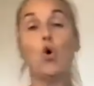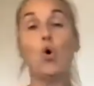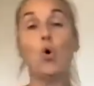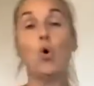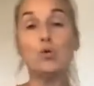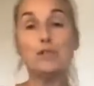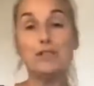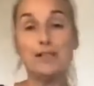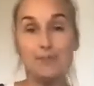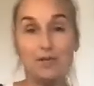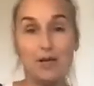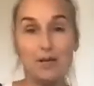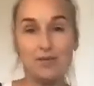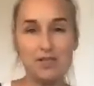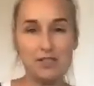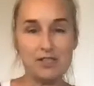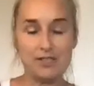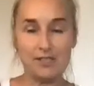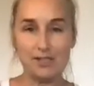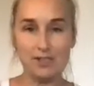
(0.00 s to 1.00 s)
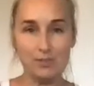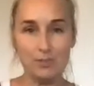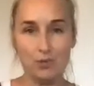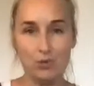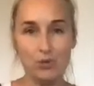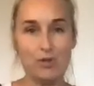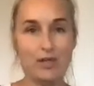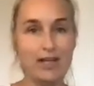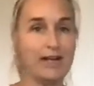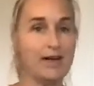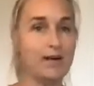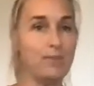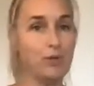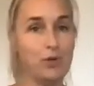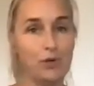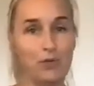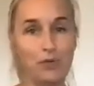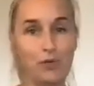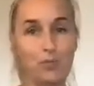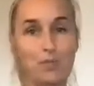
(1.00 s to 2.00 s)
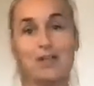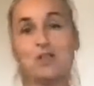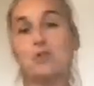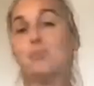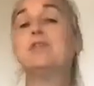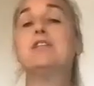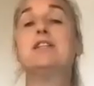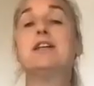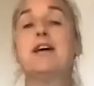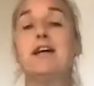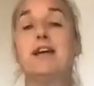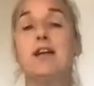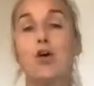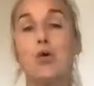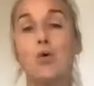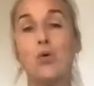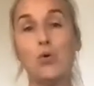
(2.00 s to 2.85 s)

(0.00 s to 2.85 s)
or sometimes just to smooth out a beautiful mashed potato